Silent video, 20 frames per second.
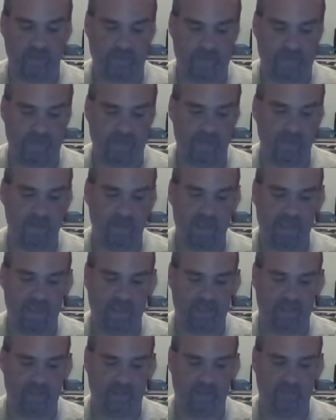there's moves
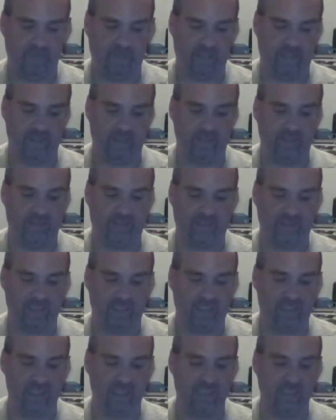being pulled out. The
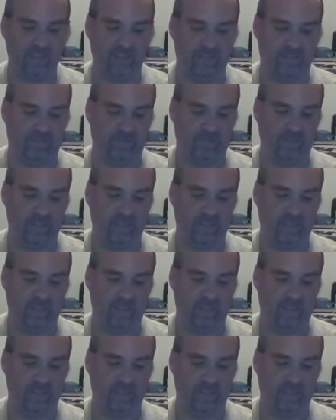gogoplata.